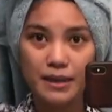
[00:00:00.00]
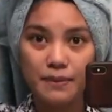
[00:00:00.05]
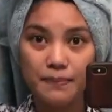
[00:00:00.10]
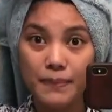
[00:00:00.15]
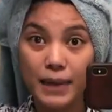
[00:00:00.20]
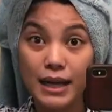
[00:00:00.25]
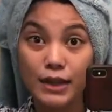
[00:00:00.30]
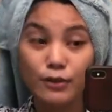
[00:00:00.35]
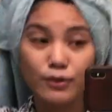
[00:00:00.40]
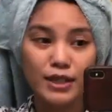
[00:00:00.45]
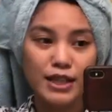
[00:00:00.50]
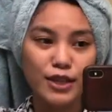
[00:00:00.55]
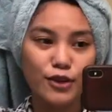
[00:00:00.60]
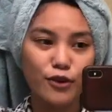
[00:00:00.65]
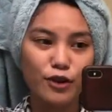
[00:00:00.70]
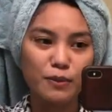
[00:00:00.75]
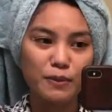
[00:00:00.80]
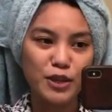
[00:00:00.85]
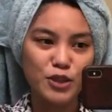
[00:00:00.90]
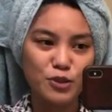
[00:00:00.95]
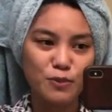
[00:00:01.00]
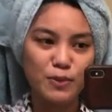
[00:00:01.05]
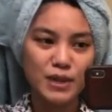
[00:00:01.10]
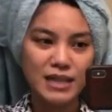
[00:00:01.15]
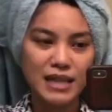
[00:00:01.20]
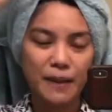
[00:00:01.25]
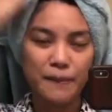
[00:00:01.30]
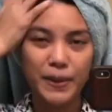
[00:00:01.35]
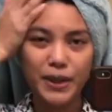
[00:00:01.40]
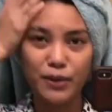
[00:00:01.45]
bagong ligo or medyo
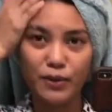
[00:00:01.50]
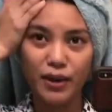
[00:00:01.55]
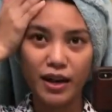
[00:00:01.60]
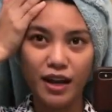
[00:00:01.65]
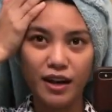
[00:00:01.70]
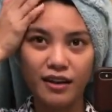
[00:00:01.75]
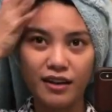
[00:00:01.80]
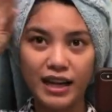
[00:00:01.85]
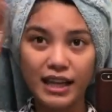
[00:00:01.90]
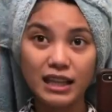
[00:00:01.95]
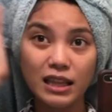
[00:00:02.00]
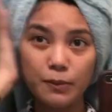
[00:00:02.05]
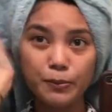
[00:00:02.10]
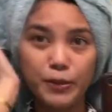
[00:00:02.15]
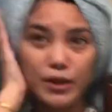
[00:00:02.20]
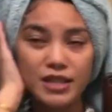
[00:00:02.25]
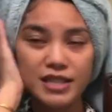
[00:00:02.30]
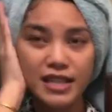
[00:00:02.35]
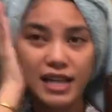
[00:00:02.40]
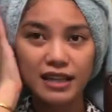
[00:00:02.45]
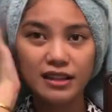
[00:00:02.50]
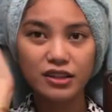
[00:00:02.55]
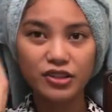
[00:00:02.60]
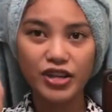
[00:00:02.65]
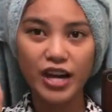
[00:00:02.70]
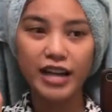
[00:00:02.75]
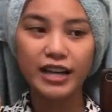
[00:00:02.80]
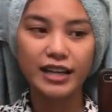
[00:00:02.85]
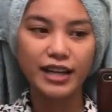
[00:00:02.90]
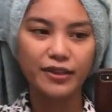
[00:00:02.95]
basa pa yung hair. 80%
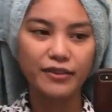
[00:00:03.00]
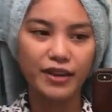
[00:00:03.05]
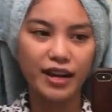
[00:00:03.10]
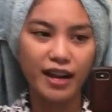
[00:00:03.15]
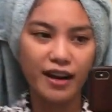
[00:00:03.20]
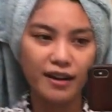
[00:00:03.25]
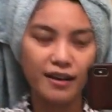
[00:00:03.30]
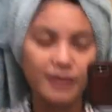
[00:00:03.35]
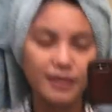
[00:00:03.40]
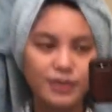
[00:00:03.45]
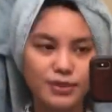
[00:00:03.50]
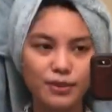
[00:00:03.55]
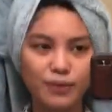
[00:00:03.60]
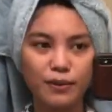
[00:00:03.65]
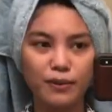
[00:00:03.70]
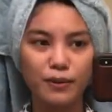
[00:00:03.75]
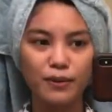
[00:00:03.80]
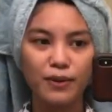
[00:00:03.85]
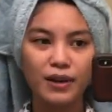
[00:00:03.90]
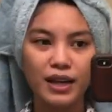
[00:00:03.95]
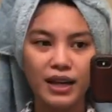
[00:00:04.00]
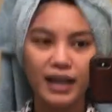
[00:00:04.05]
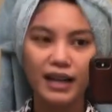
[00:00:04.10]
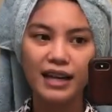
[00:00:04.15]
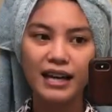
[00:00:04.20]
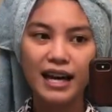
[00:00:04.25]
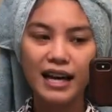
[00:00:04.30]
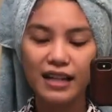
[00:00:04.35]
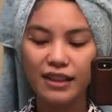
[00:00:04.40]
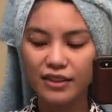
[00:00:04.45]
dry na yung hair. So,
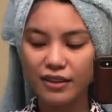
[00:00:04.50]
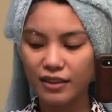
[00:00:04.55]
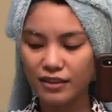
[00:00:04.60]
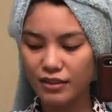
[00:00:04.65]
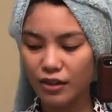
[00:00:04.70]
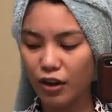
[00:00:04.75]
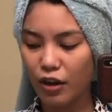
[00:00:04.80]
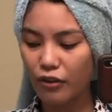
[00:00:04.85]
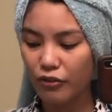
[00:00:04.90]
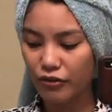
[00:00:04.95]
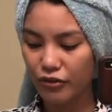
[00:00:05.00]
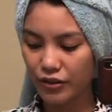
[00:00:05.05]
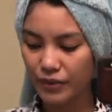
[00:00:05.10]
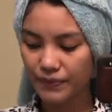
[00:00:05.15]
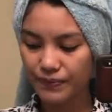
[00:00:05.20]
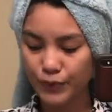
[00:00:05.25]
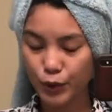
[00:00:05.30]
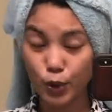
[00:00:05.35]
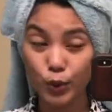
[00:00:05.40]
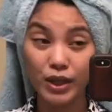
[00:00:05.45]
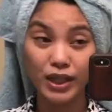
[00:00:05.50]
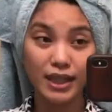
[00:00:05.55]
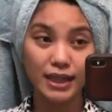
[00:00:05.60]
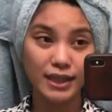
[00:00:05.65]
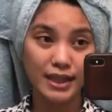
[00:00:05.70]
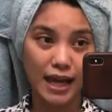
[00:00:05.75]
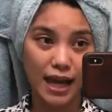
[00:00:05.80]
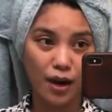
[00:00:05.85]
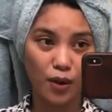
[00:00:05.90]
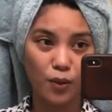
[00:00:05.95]
kaya I thought of doing it
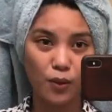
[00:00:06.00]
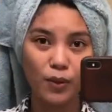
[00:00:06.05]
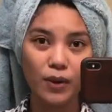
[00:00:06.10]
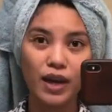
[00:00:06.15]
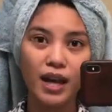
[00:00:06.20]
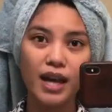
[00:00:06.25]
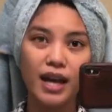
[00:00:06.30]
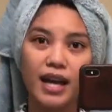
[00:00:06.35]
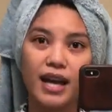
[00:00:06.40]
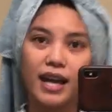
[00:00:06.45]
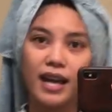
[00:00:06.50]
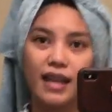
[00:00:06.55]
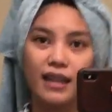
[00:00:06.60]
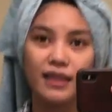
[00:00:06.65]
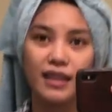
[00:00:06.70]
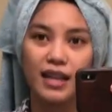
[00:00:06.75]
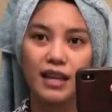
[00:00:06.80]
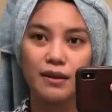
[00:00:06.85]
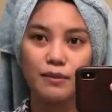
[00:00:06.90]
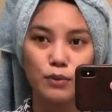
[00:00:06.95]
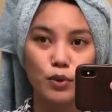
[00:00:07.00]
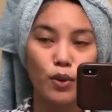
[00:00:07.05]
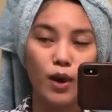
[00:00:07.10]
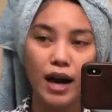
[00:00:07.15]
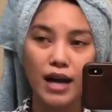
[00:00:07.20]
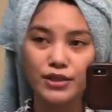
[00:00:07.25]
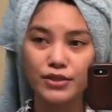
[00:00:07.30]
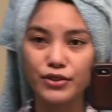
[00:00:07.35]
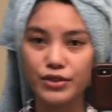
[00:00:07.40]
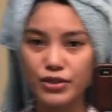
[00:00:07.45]
now and then
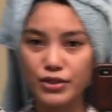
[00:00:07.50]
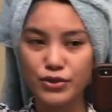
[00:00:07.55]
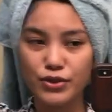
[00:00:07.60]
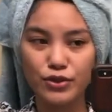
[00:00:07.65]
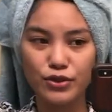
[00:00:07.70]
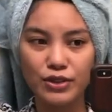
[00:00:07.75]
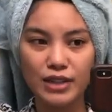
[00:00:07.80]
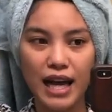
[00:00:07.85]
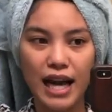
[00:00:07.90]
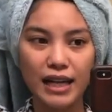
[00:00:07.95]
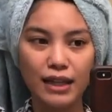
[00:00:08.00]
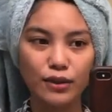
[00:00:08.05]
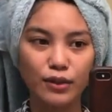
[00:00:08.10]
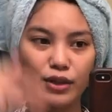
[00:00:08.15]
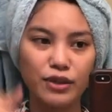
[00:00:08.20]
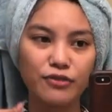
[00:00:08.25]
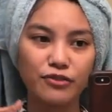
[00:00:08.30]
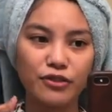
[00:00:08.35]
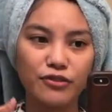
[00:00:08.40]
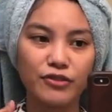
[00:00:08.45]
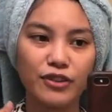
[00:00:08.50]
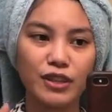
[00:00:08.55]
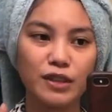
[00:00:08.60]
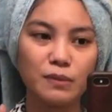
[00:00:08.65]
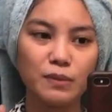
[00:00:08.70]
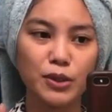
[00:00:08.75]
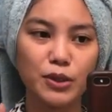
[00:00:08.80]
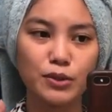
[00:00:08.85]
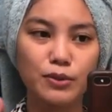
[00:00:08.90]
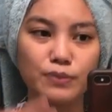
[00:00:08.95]
bukas or susunod na araw ko if
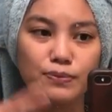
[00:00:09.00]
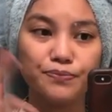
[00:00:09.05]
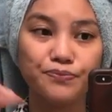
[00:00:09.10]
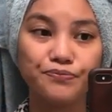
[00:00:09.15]
i-film yung